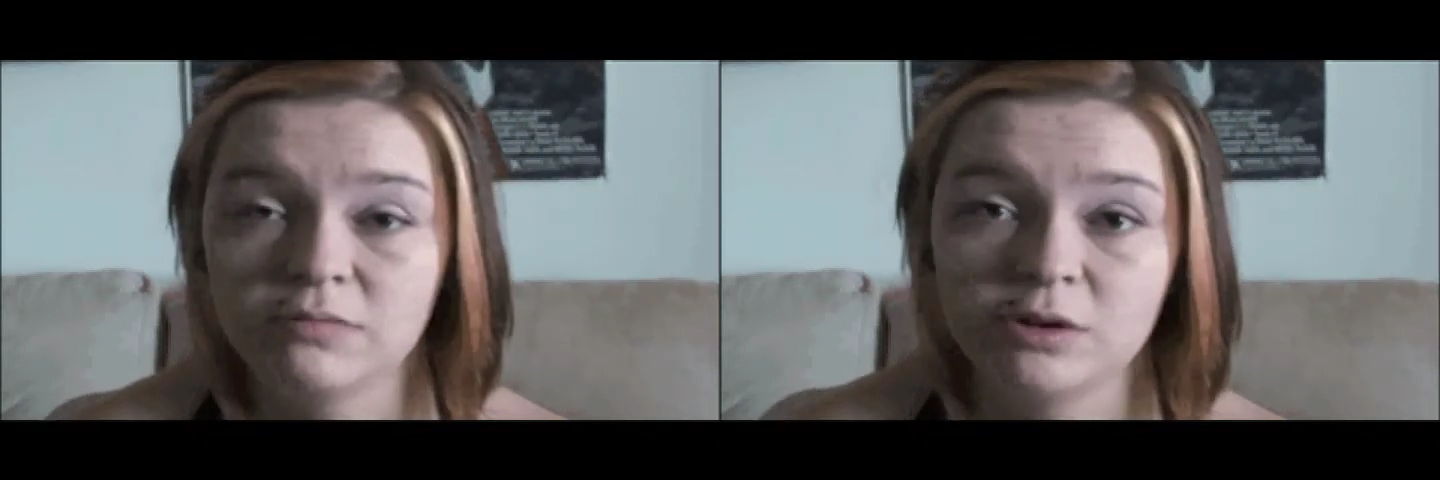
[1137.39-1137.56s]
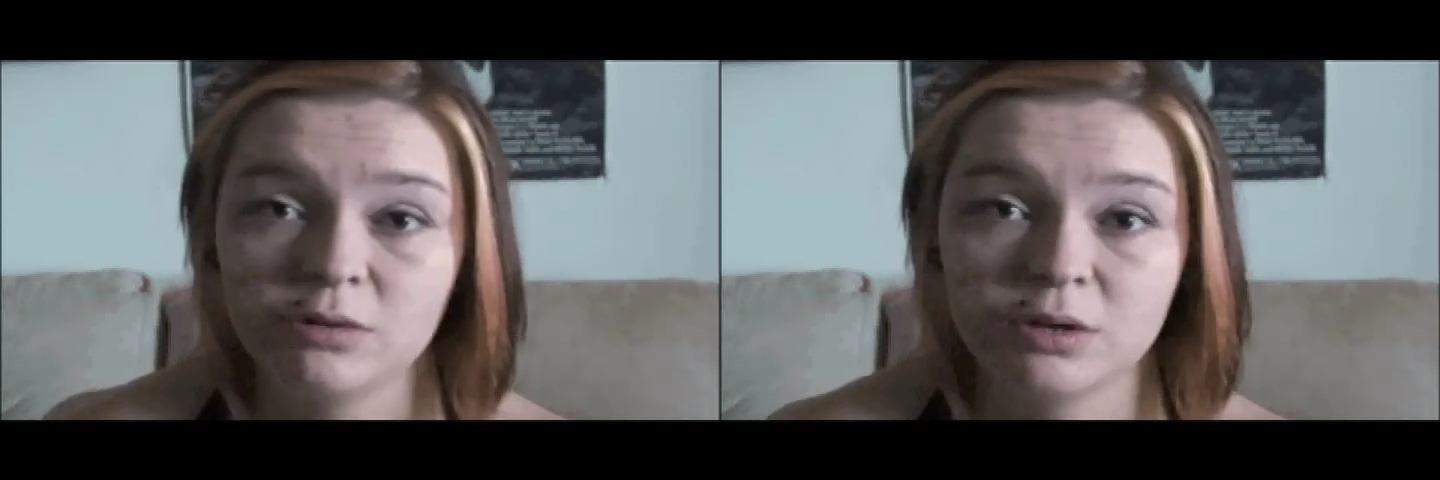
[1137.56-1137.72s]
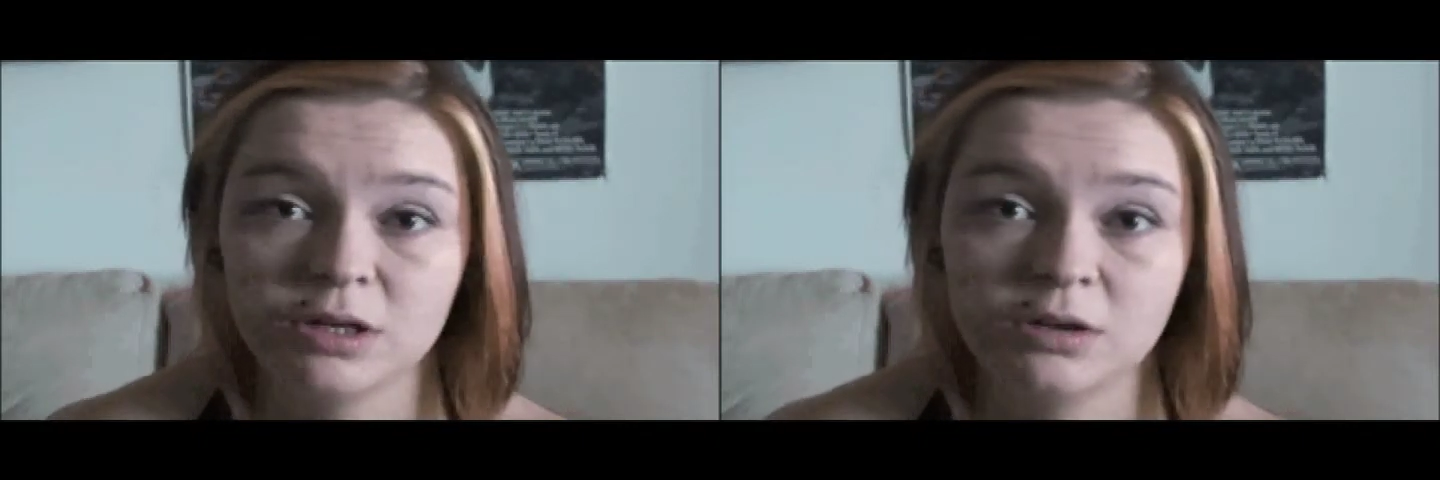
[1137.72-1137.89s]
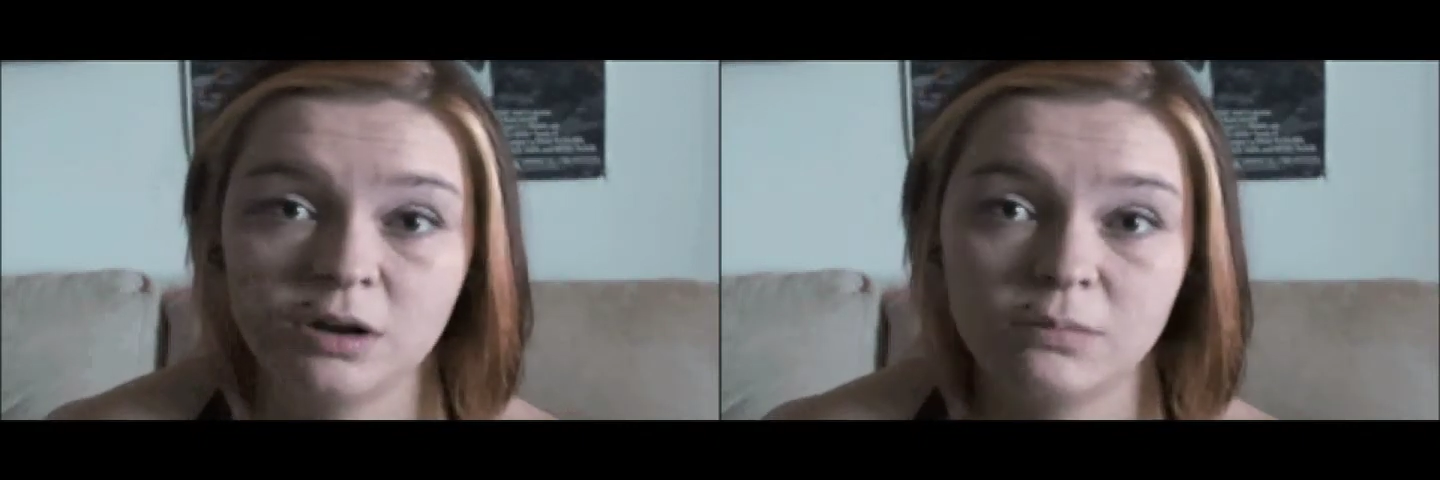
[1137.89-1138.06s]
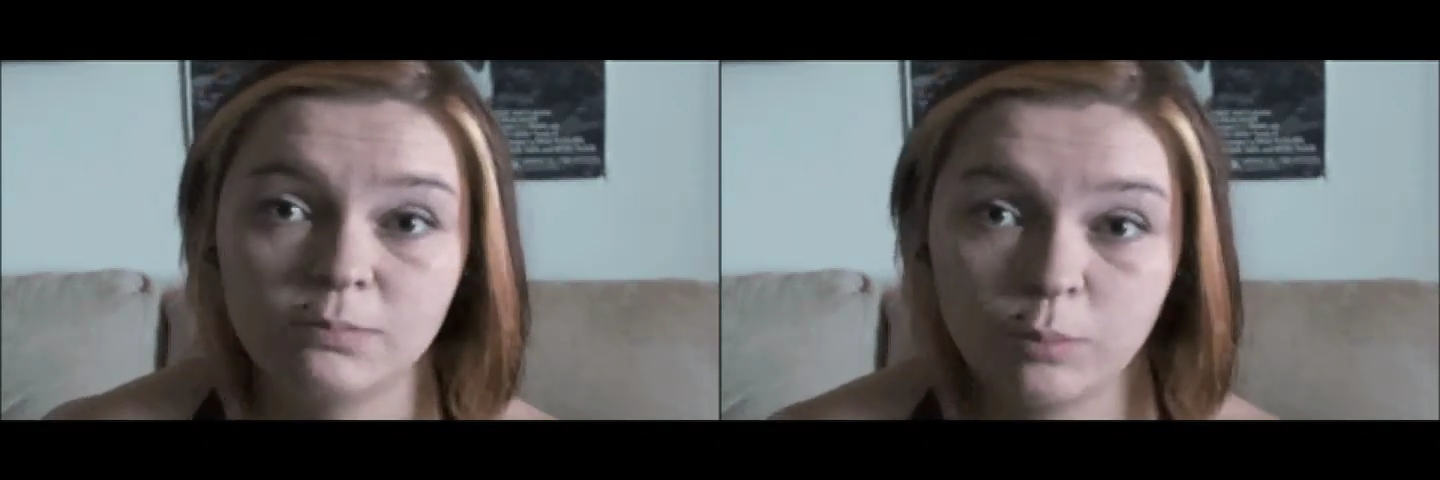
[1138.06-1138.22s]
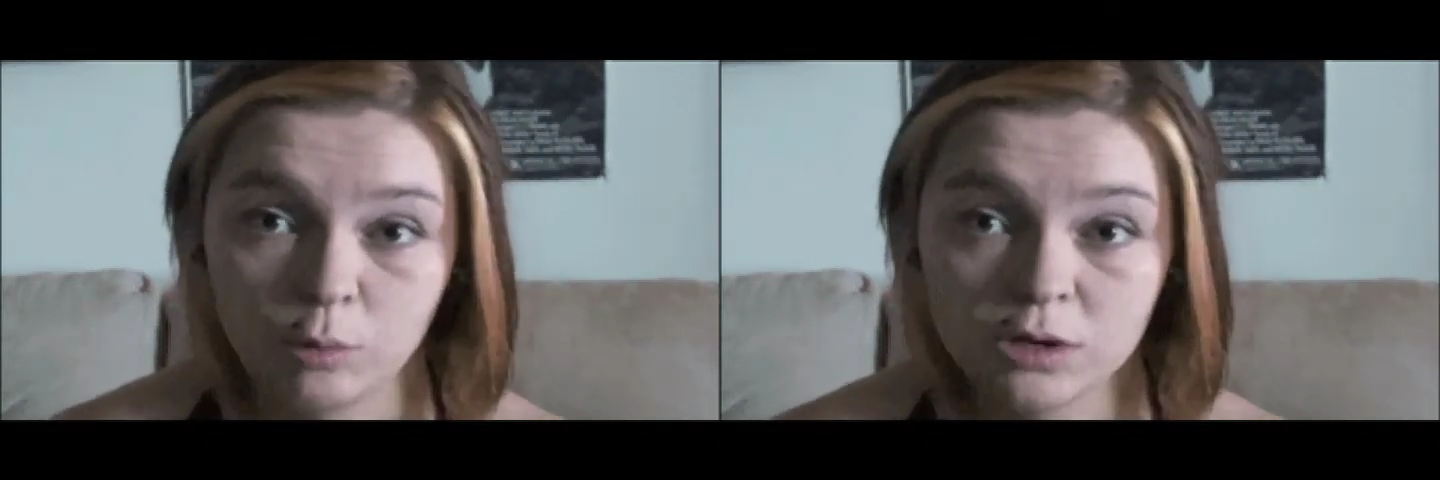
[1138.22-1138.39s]
haven't already
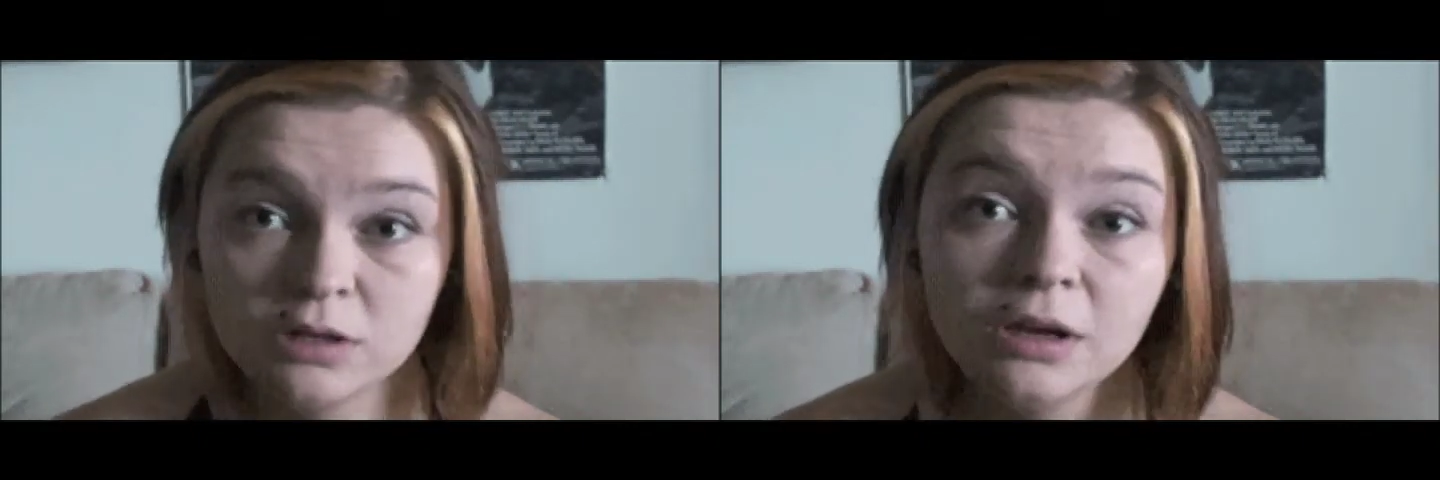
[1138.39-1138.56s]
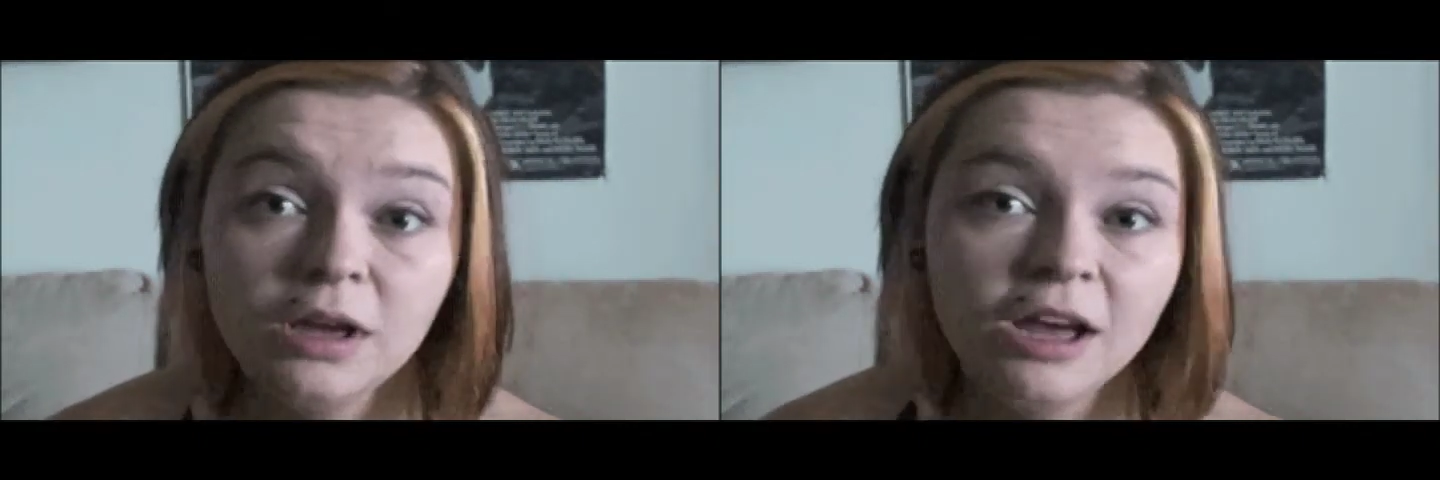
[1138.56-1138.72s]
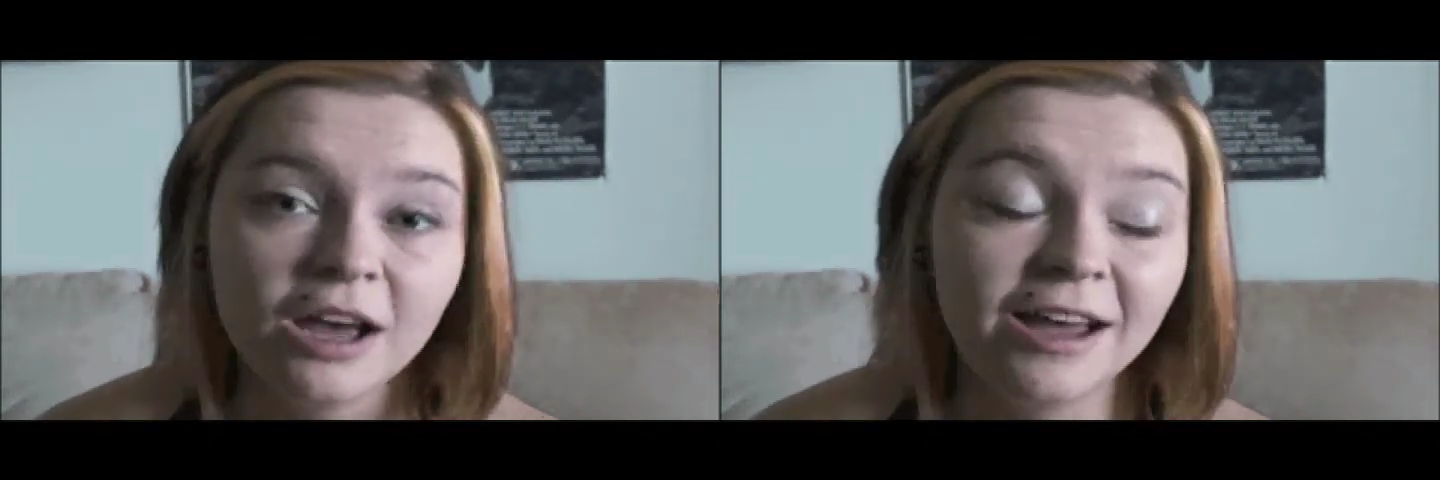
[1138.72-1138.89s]
gotten bored.